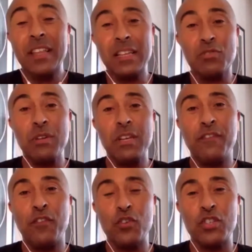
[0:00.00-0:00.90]
that's really
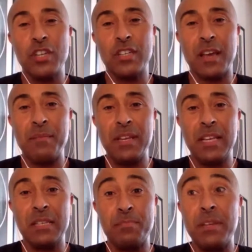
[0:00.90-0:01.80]
fortunate. I mean,
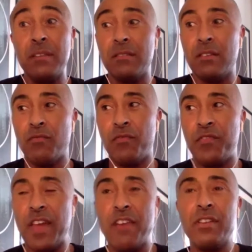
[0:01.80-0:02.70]
it's been
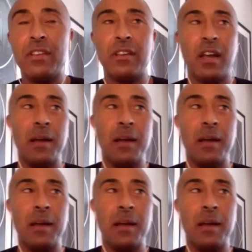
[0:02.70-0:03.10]
very